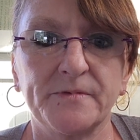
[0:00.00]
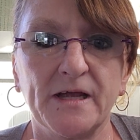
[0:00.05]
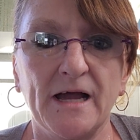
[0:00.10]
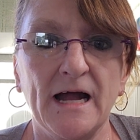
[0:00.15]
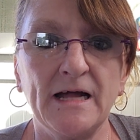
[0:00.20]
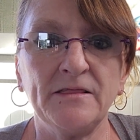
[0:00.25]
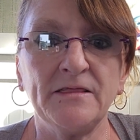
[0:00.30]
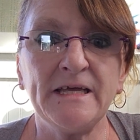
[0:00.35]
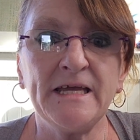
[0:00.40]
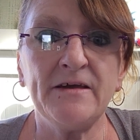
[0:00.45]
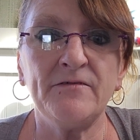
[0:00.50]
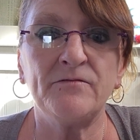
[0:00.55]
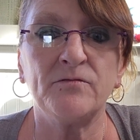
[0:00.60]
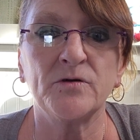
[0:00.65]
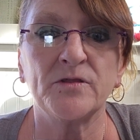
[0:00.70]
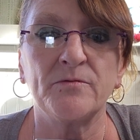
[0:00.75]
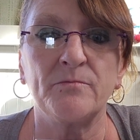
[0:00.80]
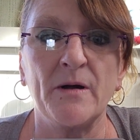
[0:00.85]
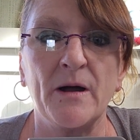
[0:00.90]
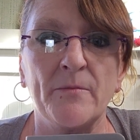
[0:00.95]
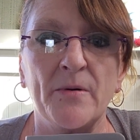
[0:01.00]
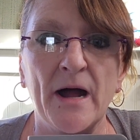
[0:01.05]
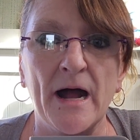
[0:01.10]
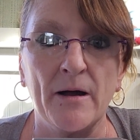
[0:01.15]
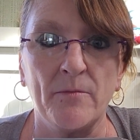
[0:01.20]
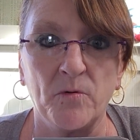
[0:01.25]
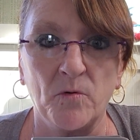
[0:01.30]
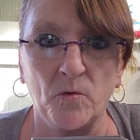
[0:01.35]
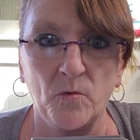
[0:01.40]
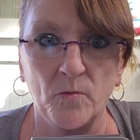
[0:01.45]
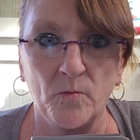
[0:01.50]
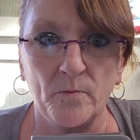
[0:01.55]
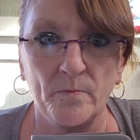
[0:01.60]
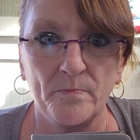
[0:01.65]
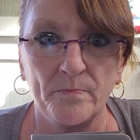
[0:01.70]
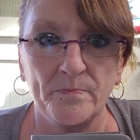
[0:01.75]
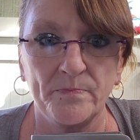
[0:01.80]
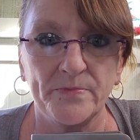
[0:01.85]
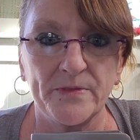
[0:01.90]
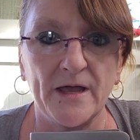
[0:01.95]
I live with my Bible.
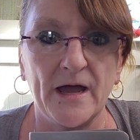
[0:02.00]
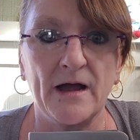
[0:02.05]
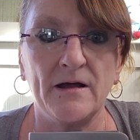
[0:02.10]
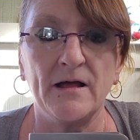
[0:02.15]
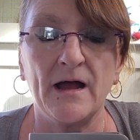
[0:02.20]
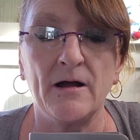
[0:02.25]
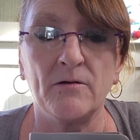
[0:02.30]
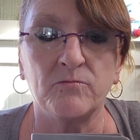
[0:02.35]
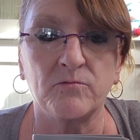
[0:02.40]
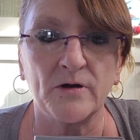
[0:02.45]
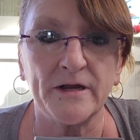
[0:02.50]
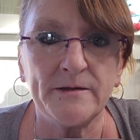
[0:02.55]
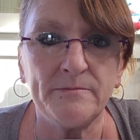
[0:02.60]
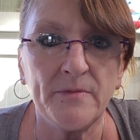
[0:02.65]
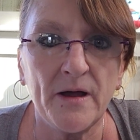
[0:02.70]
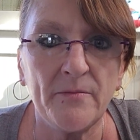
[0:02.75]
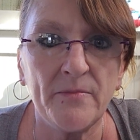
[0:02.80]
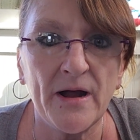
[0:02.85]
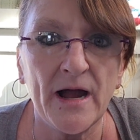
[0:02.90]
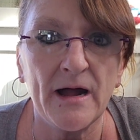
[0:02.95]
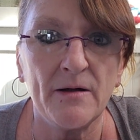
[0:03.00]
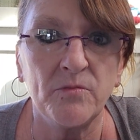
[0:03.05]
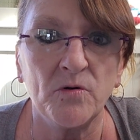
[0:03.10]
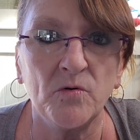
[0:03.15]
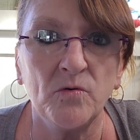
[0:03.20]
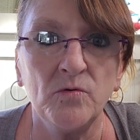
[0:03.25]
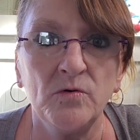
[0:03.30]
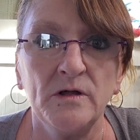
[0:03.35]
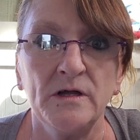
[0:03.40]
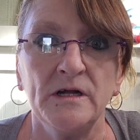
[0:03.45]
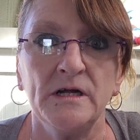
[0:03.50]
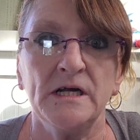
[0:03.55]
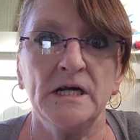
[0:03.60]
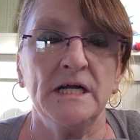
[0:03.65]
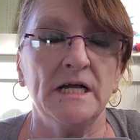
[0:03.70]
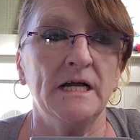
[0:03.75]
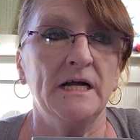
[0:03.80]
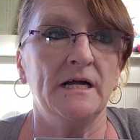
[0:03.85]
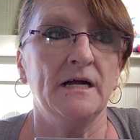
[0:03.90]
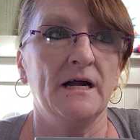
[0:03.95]
I read my Bible.
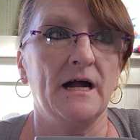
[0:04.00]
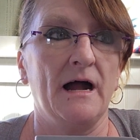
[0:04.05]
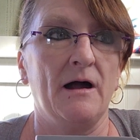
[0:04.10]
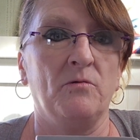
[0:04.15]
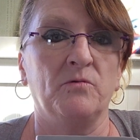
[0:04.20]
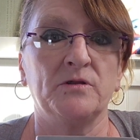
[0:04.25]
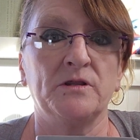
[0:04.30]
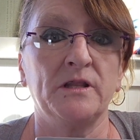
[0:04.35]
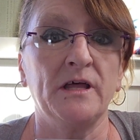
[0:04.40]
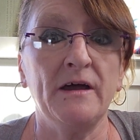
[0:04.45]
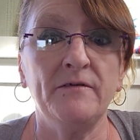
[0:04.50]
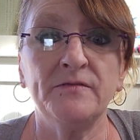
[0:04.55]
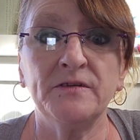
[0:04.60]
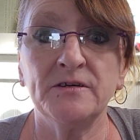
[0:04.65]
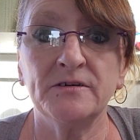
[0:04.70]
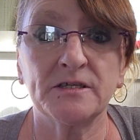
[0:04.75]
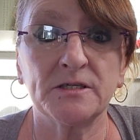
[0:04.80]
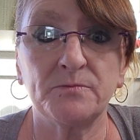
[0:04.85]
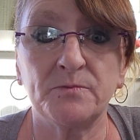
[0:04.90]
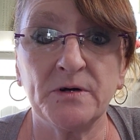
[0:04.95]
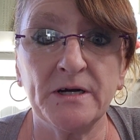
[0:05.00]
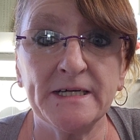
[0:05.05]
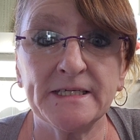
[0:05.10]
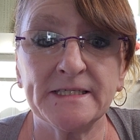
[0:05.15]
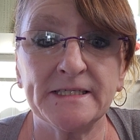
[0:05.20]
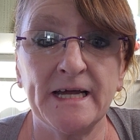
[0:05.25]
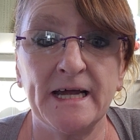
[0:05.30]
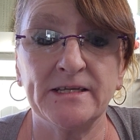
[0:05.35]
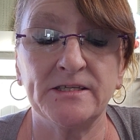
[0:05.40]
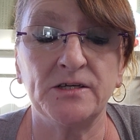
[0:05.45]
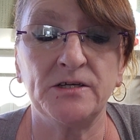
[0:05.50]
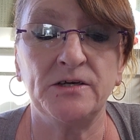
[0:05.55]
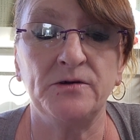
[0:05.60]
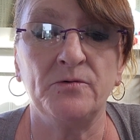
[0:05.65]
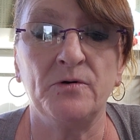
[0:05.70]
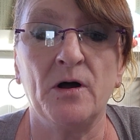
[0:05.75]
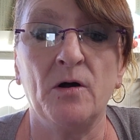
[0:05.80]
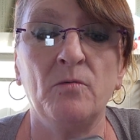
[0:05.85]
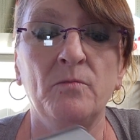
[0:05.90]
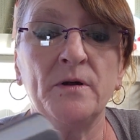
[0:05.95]
I would love to express that to you
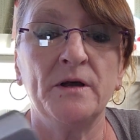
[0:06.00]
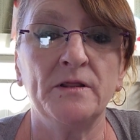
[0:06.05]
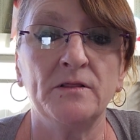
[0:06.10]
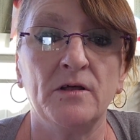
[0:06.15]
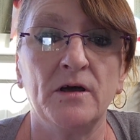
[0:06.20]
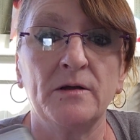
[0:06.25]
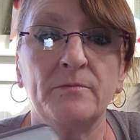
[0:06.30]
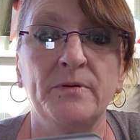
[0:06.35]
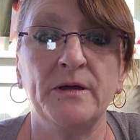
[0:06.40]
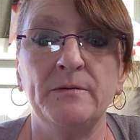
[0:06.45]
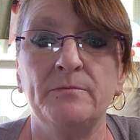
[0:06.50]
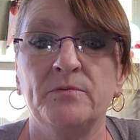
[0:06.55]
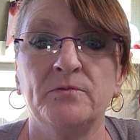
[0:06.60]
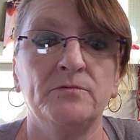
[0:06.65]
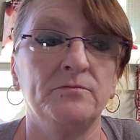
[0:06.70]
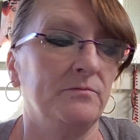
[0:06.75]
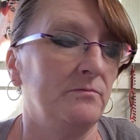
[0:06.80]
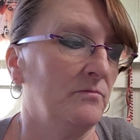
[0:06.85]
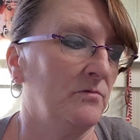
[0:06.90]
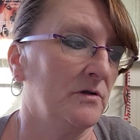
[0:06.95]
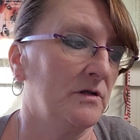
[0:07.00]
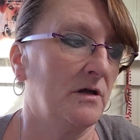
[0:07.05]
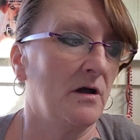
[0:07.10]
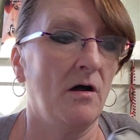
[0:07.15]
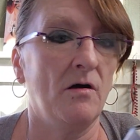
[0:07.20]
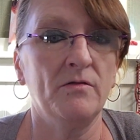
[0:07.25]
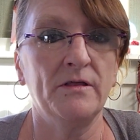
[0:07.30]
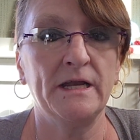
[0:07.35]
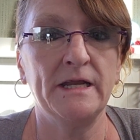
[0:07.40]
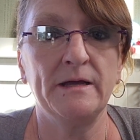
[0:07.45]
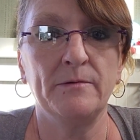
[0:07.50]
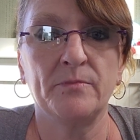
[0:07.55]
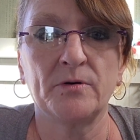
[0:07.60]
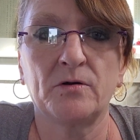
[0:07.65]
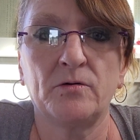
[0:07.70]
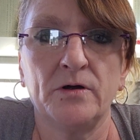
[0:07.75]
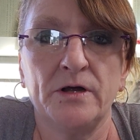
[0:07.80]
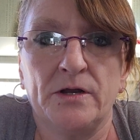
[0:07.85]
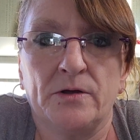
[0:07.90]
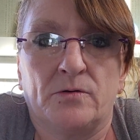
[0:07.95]
all, but a lot of people would call that
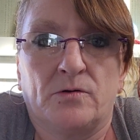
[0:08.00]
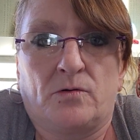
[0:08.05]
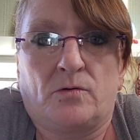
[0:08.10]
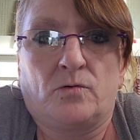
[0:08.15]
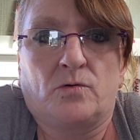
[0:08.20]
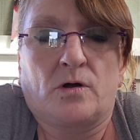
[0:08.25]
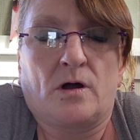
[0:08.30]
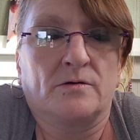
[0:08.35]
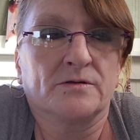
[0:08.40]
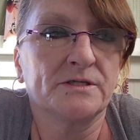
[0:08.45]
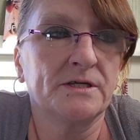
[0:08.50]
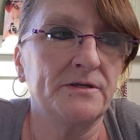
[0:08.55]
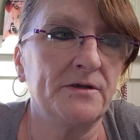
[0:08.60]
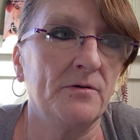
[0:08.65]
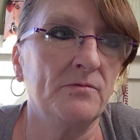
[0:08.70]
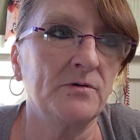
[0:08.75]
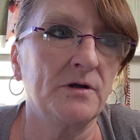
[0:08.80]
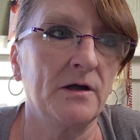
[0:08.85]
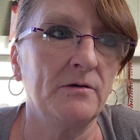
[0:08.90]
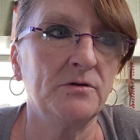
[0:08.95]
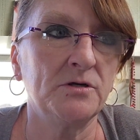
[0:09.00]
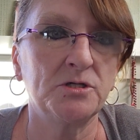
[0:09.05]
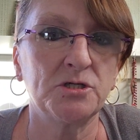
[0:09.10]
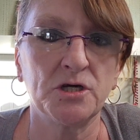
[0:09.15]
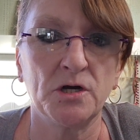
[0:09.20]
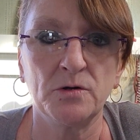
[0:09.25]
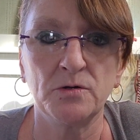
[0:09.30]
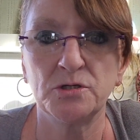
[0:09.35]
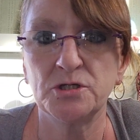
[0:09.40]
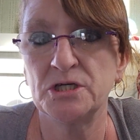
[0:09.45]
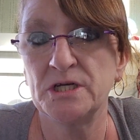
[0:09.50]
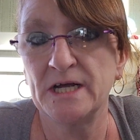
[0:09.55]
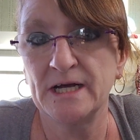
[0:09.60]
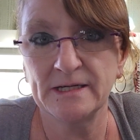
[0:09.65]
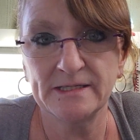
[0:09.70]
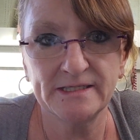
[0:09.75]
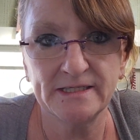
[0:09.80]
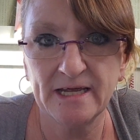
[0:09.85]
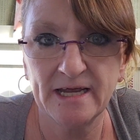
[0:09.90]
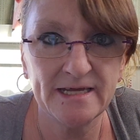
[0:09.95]
hypocritical because I don't go to church and I
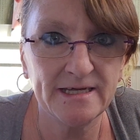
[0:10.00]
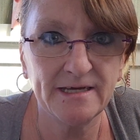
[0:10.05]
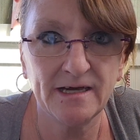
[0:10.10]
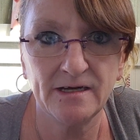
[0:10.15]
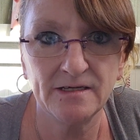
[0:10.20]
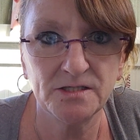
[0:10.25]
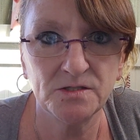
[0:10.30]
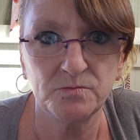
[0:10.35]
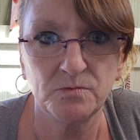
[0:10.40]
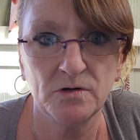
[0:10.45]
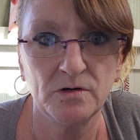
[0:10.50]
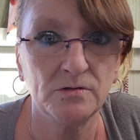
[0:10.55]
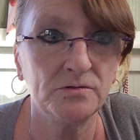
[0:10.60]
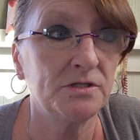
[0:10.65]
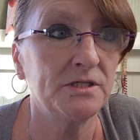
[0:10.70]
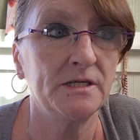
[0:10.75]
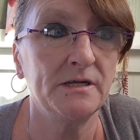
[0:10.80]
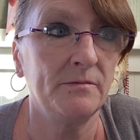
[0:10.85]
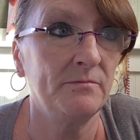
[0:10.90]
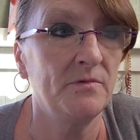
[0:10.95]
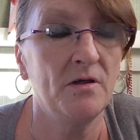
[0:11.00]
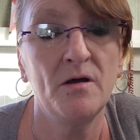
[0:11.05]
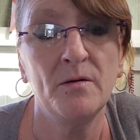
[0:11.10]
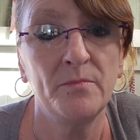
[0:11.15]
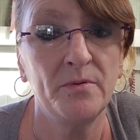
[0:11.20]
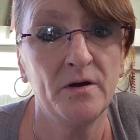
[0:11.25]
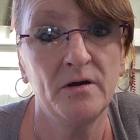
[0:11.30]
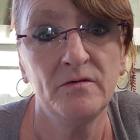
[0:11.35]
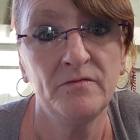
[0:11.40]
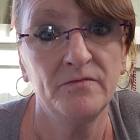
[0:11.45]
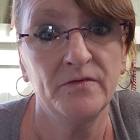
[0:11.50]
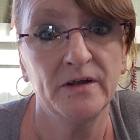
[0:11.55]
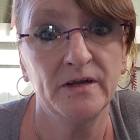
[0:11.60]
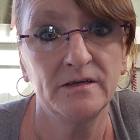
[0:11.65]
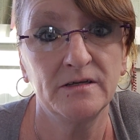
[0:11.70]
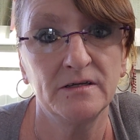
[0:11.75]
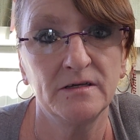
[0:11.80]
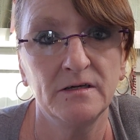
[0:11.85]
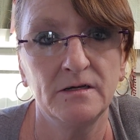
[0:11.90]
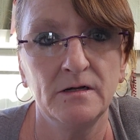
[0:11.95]
say cuss words and I'm not
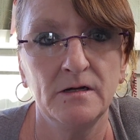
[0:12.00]
perfect.